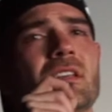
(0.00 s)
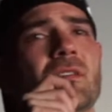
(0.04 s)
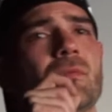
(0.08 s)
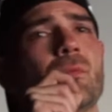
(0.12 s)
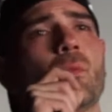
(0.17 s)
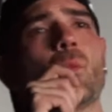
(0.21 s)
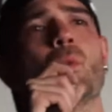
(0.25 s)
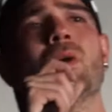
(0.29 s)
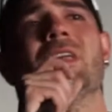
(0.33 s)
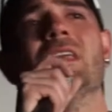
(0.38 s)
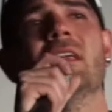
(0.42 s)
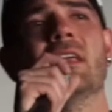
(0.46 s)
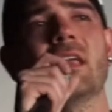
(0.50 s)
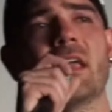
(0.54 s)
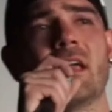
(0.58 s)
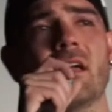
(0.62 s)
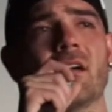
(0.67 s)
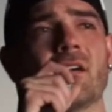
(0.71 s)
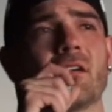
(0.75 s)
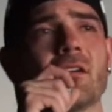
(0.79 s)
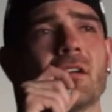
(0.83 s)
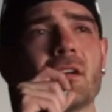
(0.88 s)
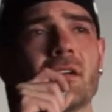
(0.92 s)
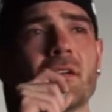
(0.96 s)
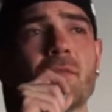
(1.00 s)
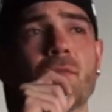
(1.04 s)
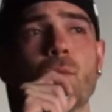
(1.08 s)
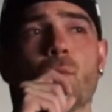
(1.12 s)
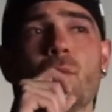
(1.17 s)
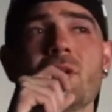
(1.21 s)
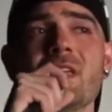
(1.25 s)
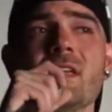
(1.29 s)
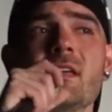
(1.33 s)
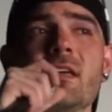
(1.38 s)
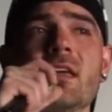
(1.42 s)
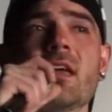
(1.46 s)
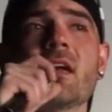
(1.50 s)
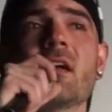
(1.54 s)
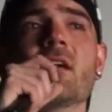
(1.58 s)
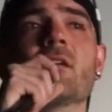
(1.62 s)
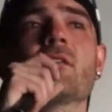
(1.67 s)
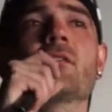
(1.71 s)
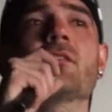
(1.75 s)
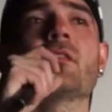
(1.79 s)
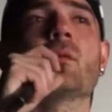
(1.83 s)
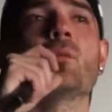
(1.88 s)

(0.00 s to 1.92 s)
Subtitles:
if we care. And if we care,